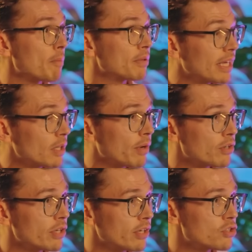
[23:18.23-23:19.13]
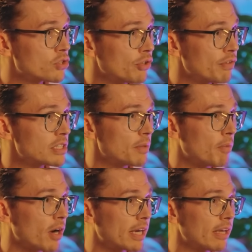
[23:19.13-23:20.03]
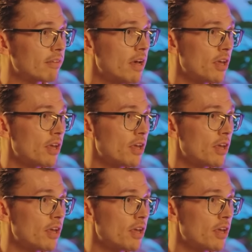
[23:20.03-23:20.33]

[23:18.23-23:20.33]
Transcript: Particularly when you're trying to service a market,